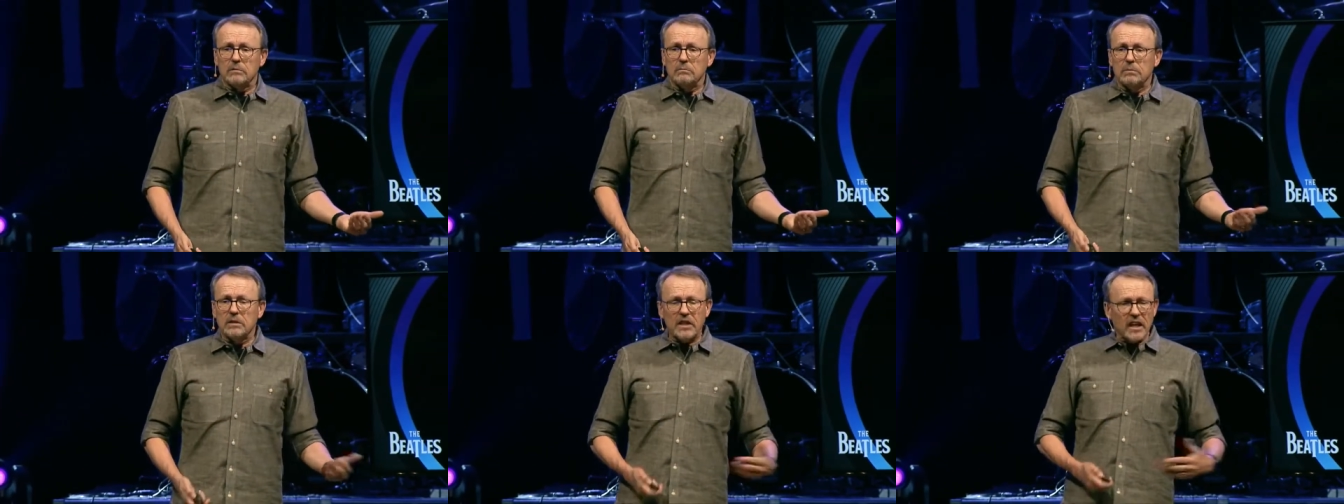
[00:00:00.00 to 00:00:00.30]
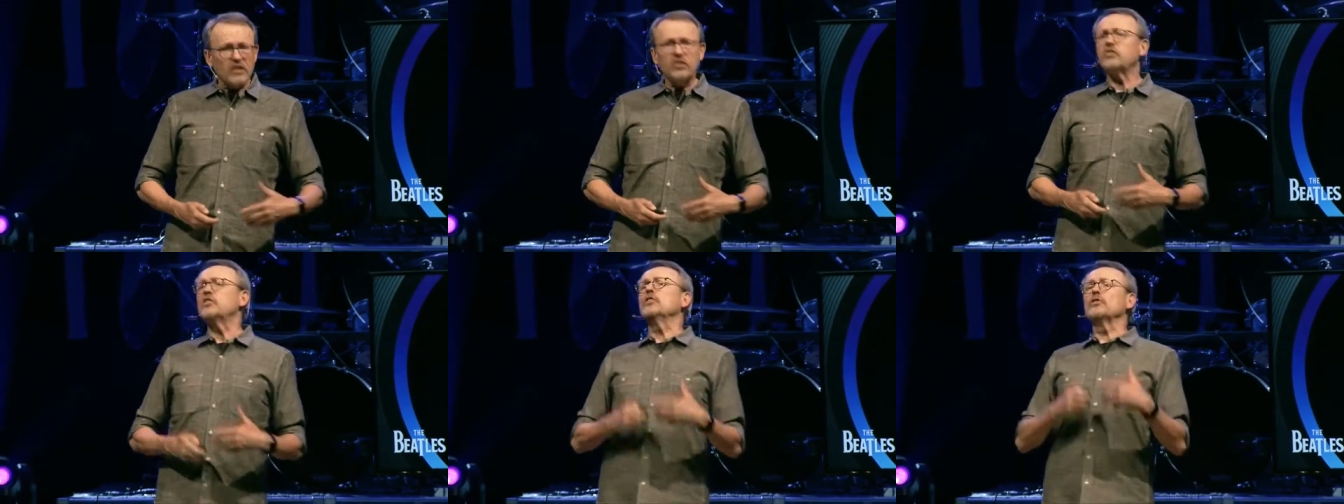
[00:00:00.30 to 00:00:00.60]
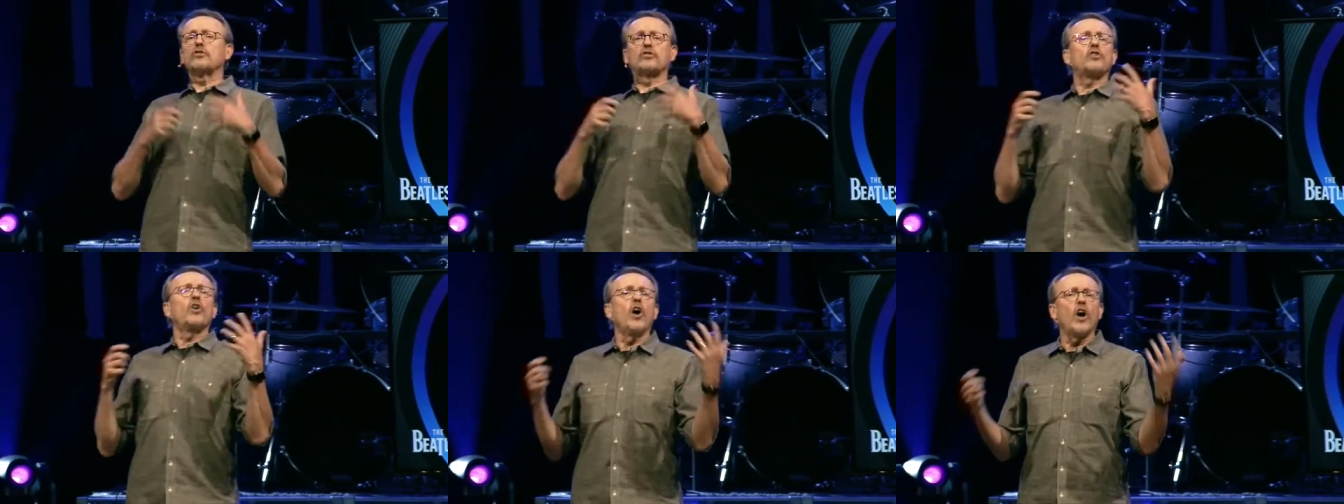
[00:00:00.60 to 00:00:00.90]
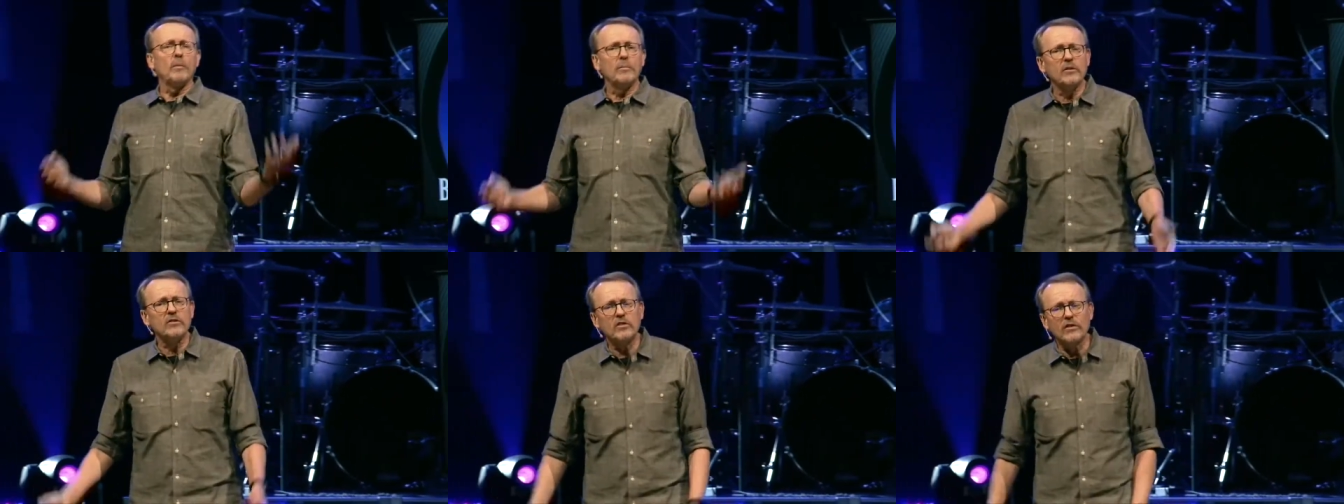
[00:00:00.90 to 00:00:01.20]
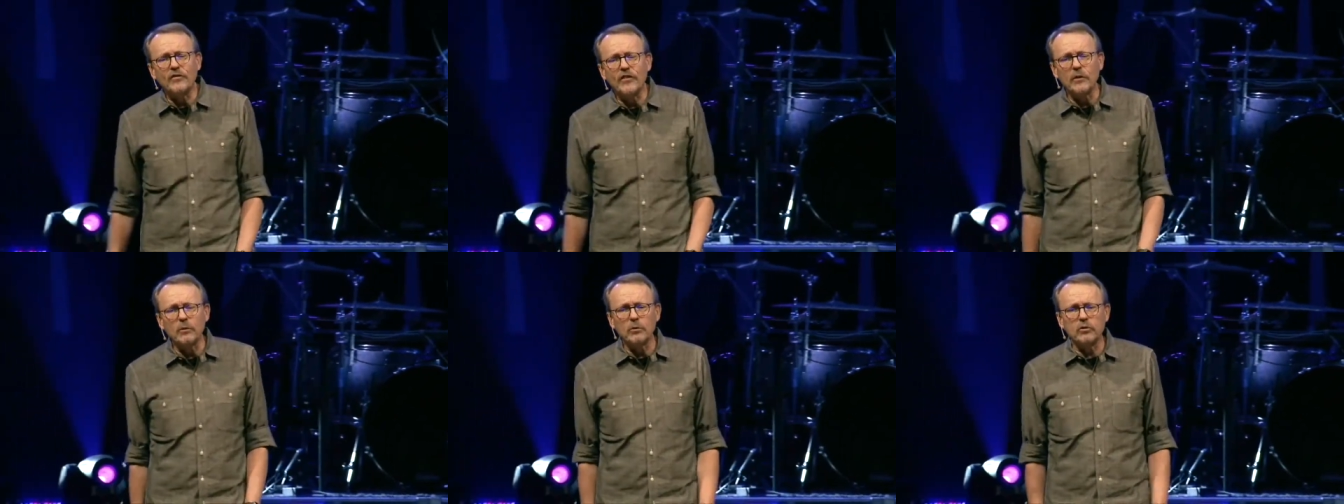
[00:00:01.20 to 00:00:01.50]
but they still saw him as
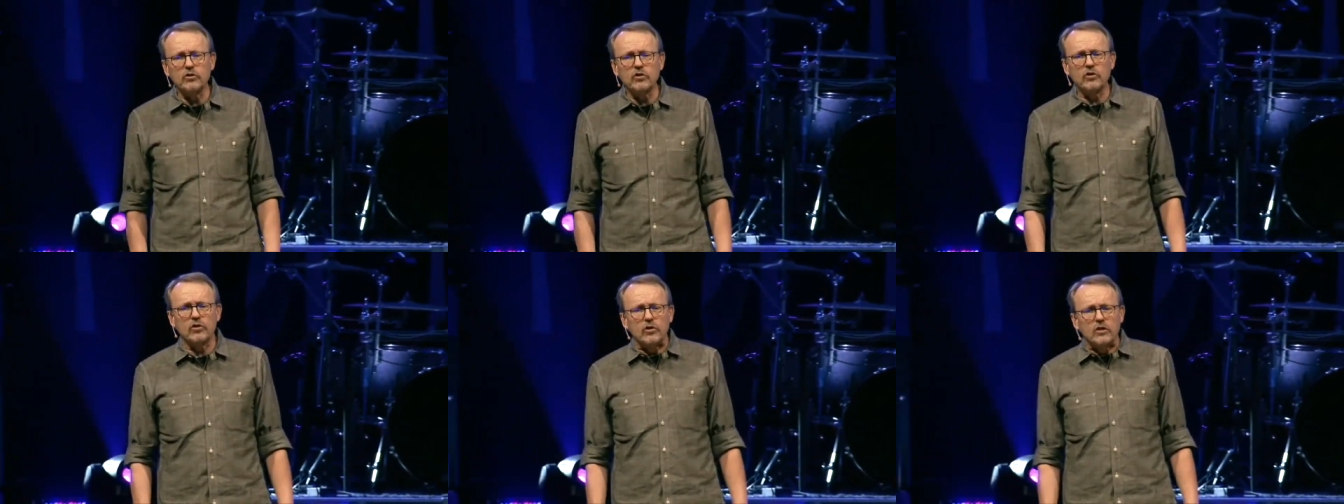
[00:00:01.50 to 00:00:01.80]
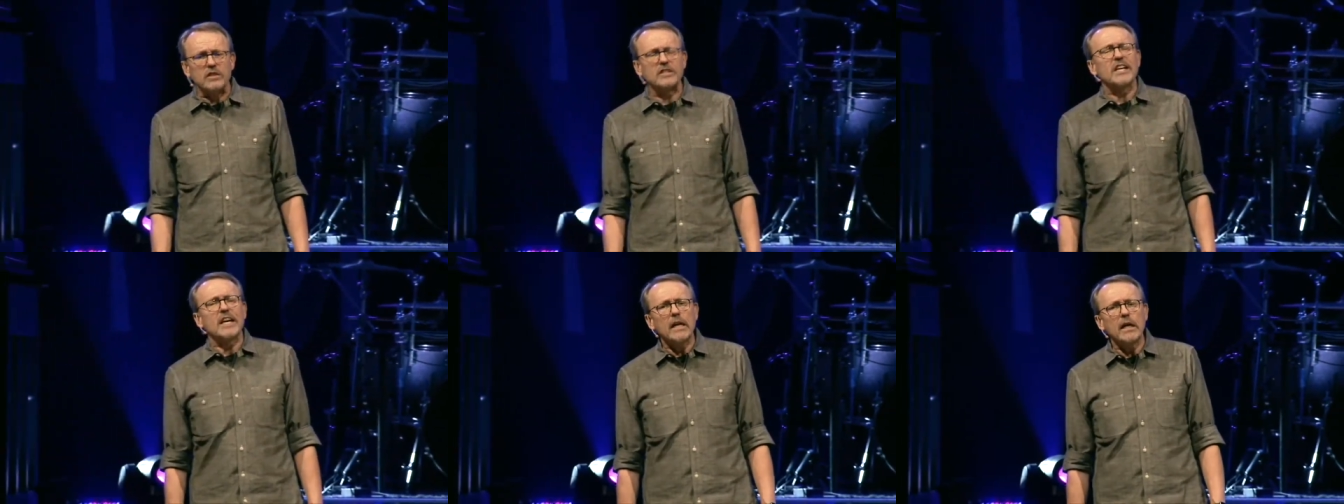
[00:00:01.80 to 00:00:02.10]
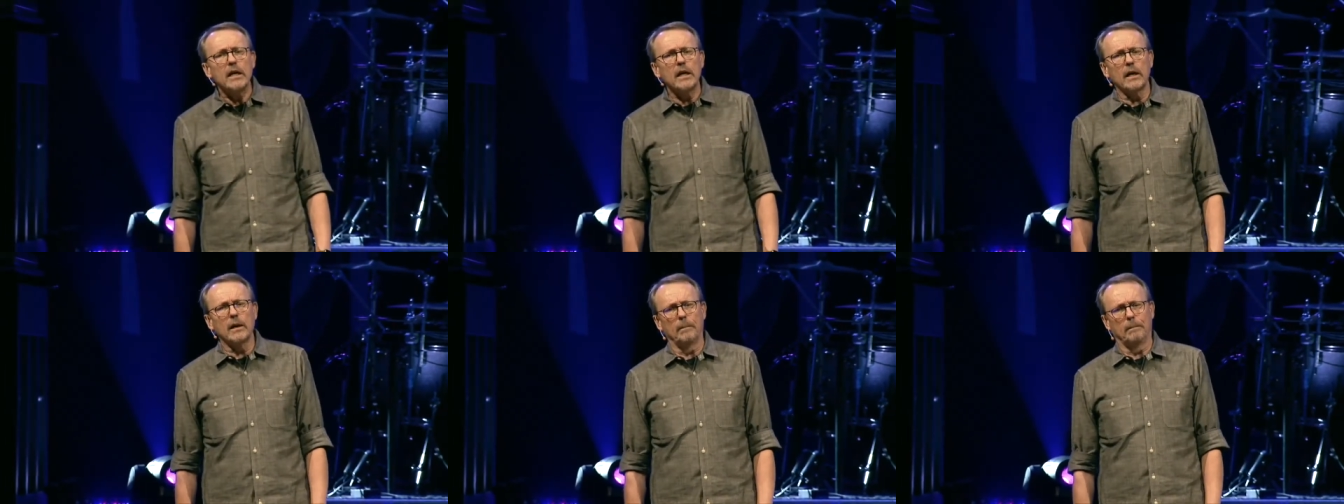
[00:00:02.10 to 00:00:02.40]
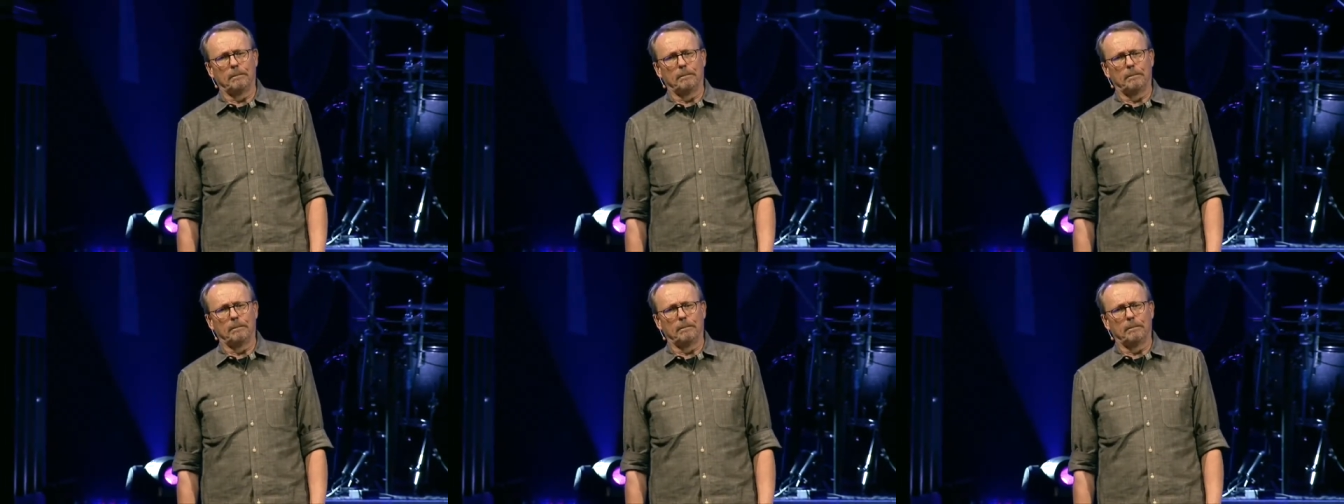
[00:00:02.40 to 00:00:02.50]
if he was 13.